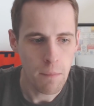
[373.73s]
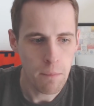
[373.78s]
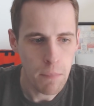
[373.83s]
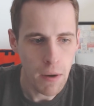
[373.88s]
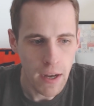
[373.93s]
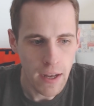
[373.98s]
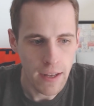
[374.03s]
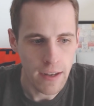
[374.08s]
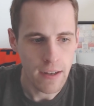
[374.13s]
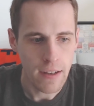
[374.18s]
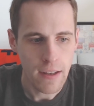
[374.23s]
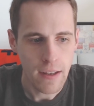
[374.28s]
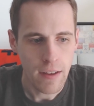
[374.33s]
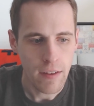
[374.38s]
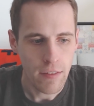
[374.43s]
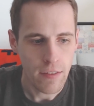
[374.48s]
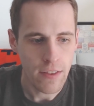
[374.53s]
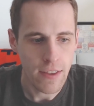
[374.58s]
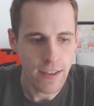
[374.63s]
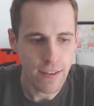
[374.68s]
But
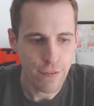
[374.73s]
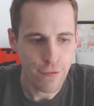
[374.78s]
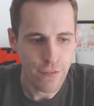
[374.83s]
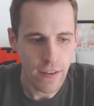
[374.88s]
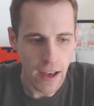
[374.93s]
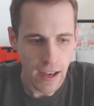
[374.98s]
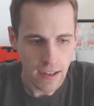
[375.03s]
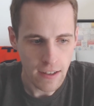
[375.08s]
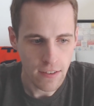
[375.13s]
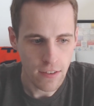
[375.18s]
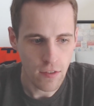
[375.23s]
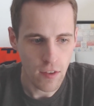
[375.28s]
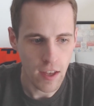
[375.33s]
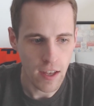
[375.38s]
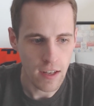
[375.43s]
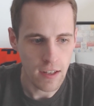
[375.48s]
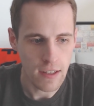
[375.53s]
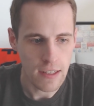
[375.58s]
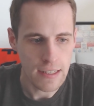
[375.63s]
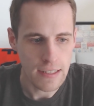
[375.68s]
the fact
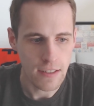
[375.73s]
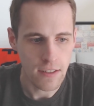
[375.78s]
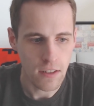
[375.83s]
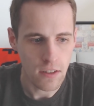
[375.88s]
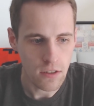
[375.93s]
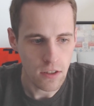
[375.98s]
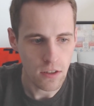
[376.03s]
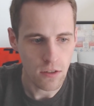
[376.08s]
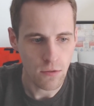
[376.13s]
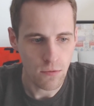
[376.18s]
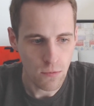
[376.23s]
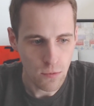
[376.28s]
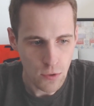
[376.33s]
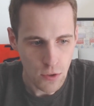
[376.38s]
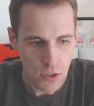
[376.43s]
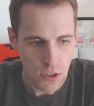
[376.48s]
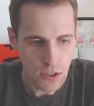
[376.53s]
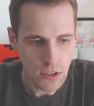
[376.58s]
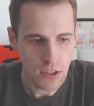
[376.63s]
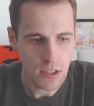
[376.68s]
that it doesn't
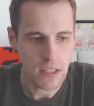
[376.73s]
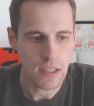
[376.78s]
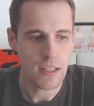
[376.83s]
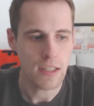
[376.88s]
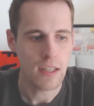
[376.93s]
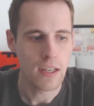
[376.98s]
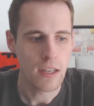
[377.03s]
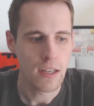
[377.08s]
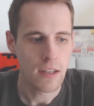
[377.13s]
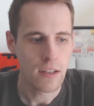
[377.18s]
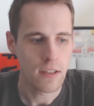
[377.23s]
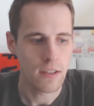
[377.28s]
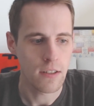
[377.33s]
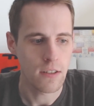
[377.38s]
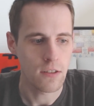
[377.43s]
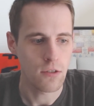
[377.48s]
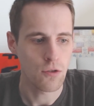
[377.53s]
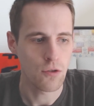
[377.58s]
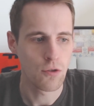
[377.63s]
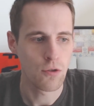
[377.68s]
really
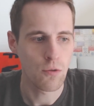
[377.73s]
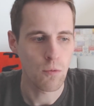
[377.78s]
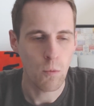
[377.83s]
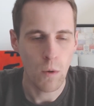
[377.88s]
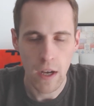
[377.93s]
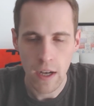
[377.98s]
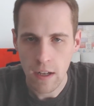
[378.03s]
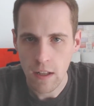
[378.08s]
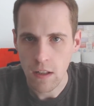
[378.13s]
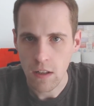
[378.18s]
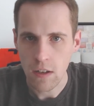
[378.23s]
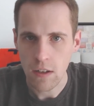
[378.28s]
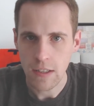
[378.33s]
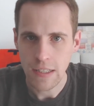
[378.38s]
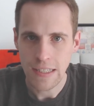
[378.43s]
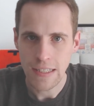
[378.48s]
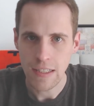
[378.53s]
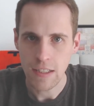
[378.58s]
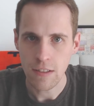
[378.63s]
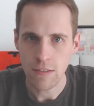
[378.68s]
dwell on
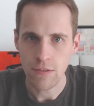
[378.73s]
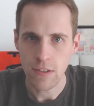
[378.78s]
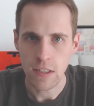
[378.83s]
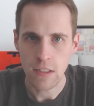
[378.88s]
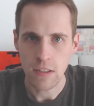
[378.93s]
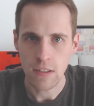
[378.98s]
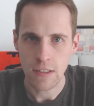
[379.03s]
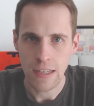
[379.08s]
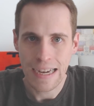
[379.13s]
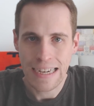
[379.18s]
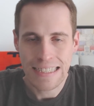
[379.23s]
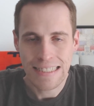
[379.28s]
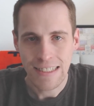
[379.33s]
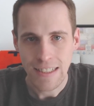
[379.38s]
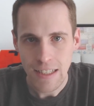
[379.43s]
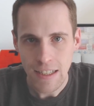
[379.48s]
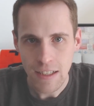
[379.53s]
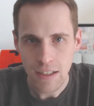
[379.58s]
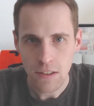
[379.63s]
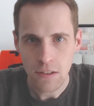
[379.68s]
any of its
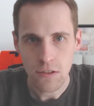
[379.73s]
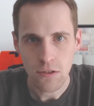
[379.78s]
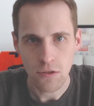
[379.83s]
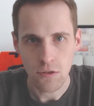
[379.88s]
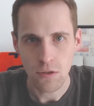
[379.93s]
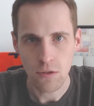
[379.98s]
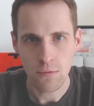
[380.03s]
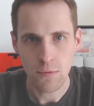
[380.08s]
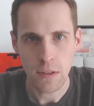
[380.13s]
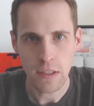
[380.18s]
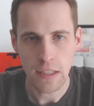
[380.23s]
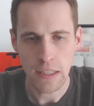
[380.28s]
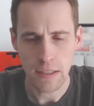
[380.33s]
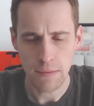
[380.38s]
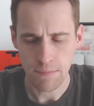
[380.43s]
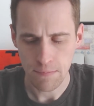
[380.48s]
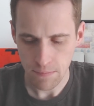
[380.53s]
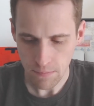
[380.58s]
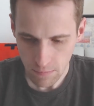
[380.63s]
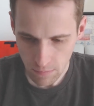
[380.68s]
ideas or really
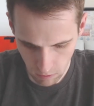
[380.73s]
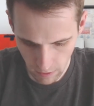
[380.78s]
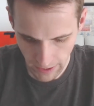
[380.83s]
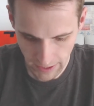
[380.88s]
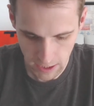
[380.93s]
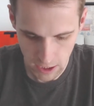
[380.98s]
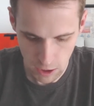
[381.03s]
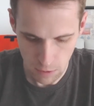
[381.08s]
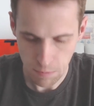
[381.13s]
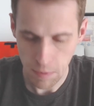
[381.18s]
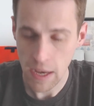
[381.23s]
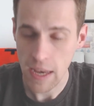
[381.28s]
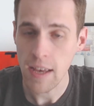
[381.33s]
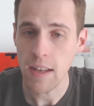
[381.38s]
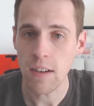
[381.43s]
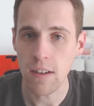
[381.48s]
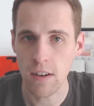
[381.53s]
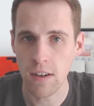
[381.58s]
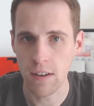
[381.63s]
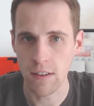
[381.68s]

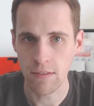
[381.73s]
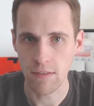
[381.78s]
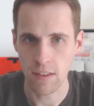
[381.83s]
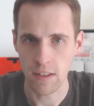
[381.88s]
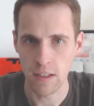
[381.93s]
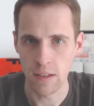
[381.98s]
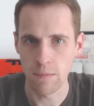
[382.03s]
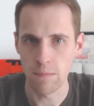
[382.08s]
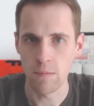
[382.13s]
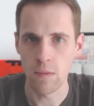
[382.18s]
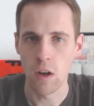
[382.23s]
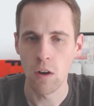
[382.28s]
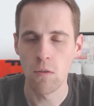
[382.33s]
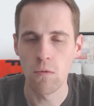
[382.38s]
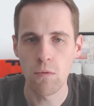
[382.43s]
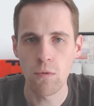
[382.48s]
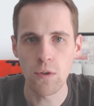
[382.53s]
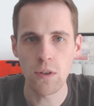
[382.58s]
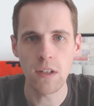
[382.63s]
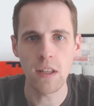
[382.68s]
expand on them
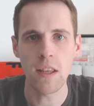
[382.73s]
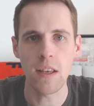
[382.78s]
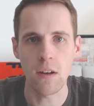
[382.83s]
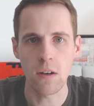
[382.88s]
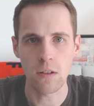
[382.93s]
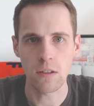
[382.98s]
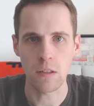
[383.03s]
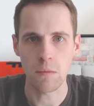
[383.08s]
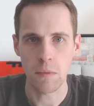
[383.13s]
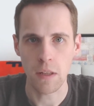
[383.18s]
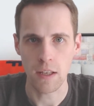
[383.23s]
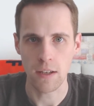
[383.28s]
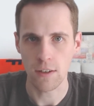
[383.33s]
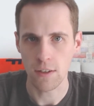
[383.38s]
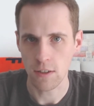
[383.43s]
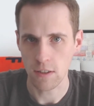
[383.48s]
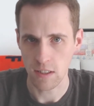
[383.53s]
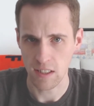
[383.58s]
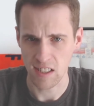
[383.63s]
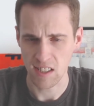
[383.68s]
really ultimately
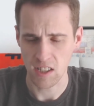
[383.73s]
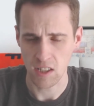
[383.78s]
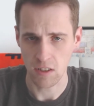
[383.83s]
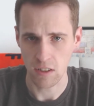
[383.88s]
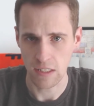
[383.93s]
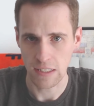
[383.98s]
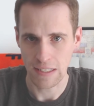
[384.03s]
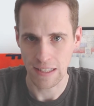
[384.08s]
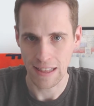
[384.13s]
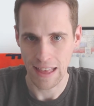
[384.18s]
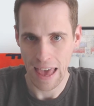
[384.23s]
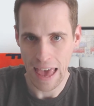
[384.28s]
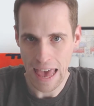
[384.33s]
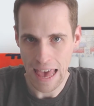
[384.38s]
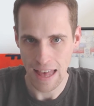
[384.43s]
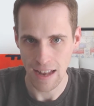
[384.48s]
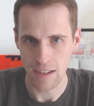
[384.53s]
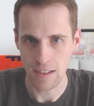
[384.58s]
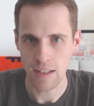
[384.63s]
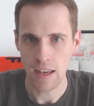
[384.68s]
hurts the series in the
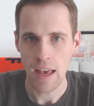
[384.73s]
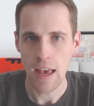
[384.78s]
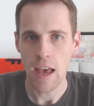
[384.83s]
end.